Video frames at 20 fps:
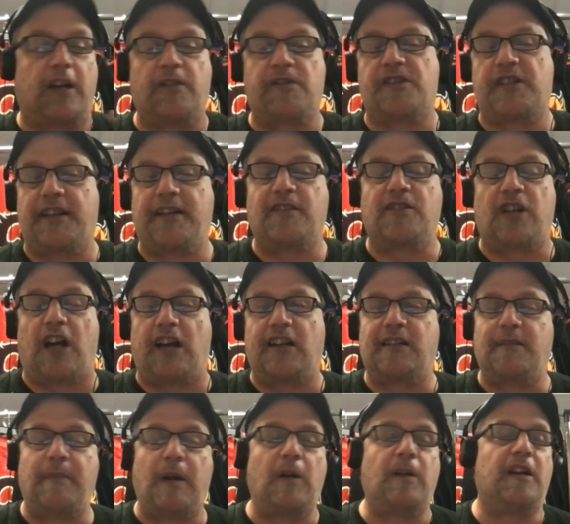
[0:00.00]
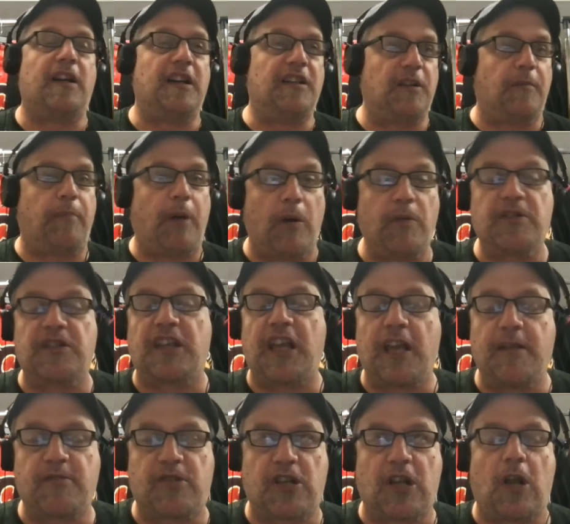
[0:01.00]
Sutter talked about it in the
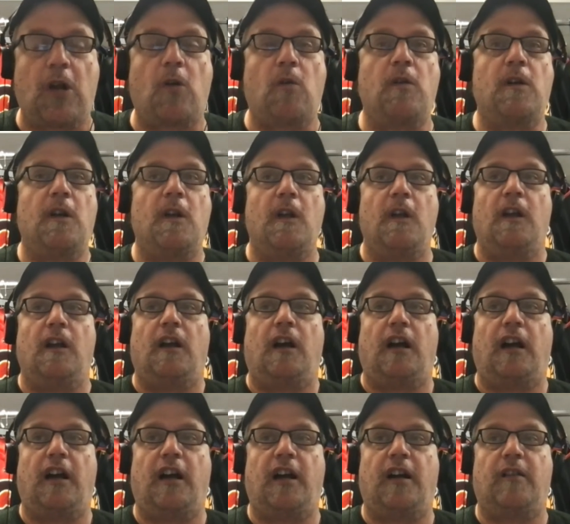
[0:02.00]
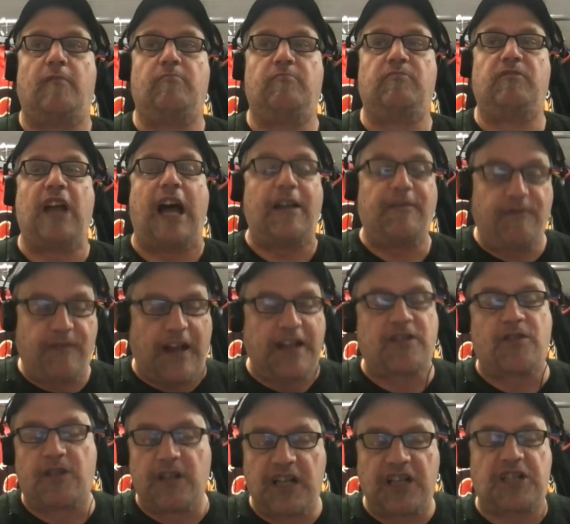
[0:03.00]
post-game show. That
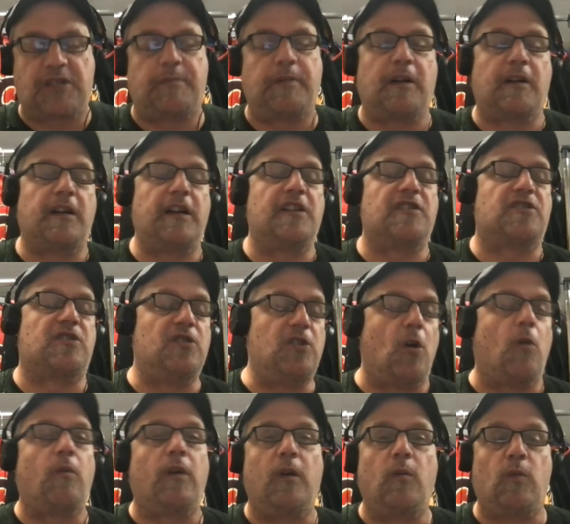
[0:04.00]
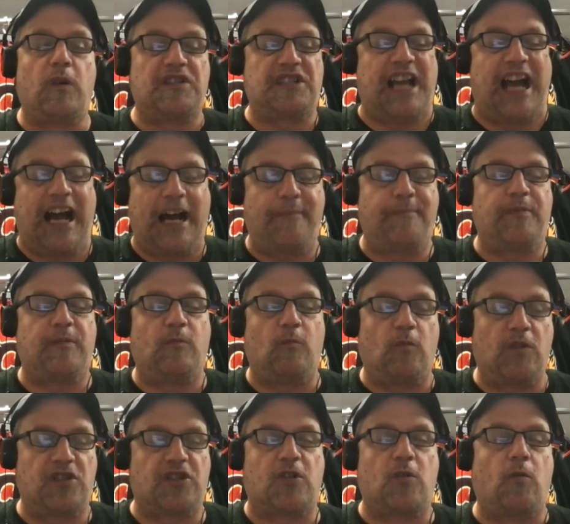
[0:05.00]
veteran experience, knowing what's
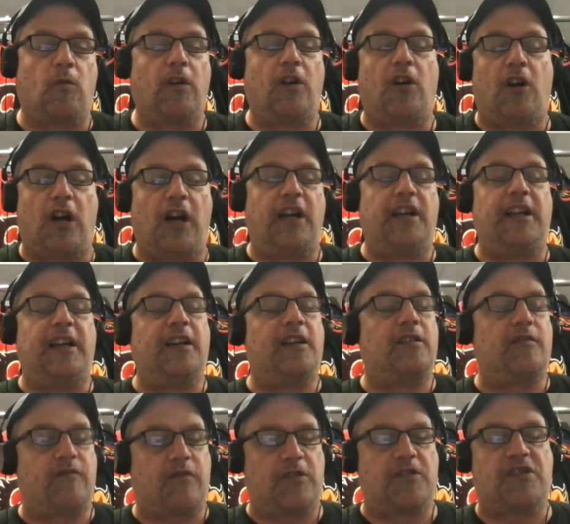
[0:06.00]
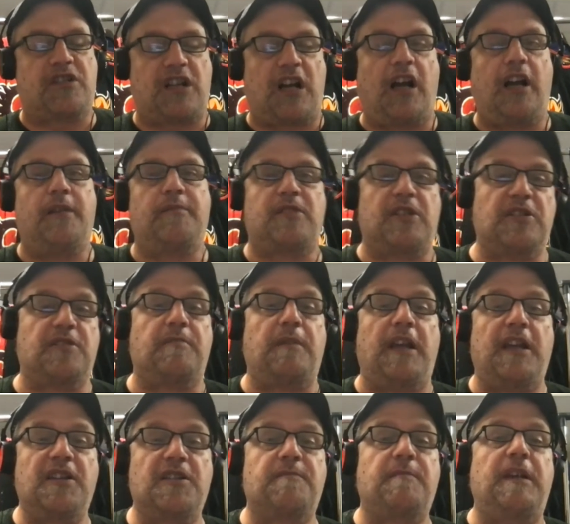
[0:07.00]
going on in adverse times
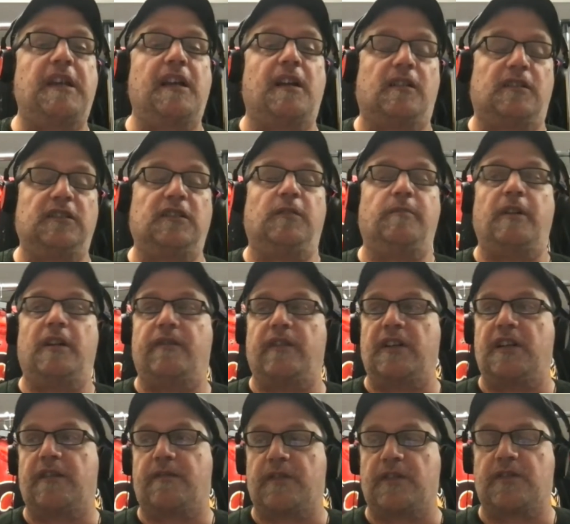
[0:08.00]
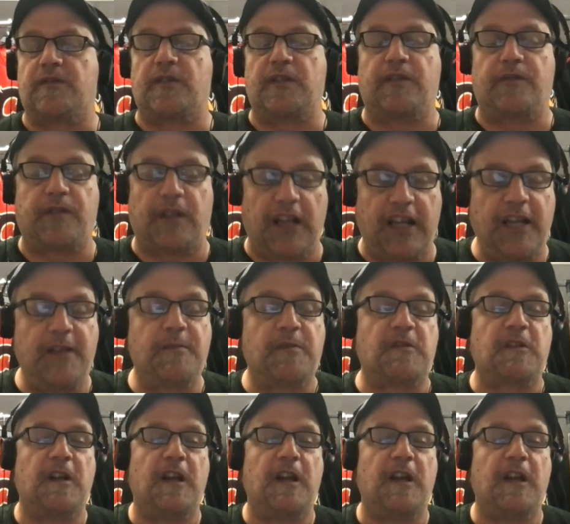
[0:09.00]
is being a little bit of a difference for the Flames.